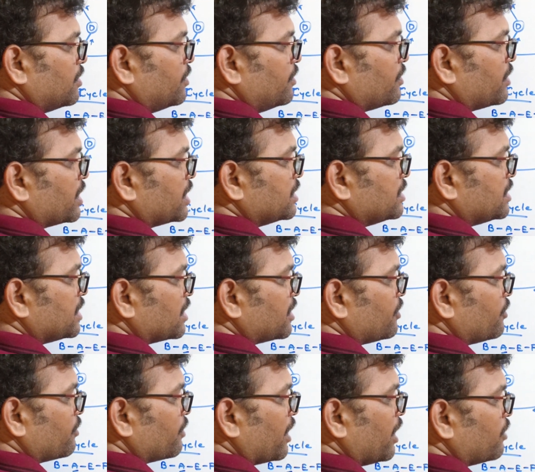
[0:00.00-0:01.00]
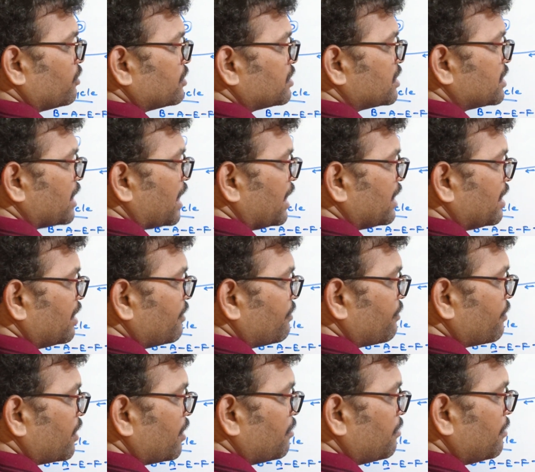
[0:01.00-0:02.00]
you can check if you have started
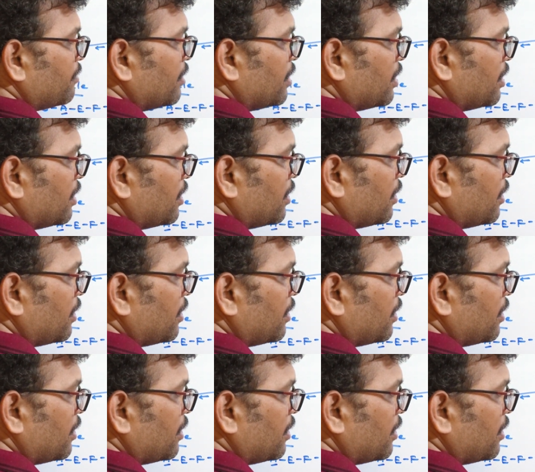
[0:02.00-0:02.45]
from,